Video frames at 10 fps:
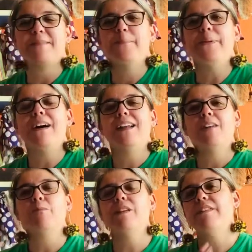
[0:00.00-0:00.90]
but
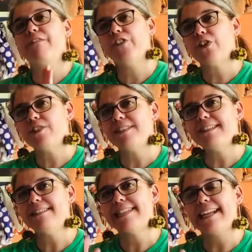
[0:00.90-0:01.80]
with first and
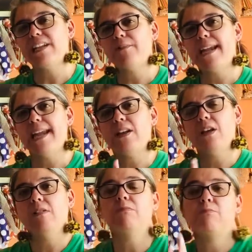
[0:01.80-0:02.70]
second grade,
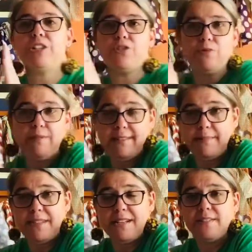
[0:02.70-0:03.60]
we do
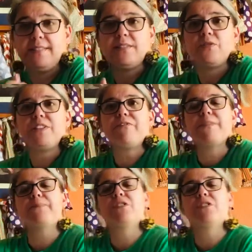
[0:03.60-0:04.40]
something else a little different.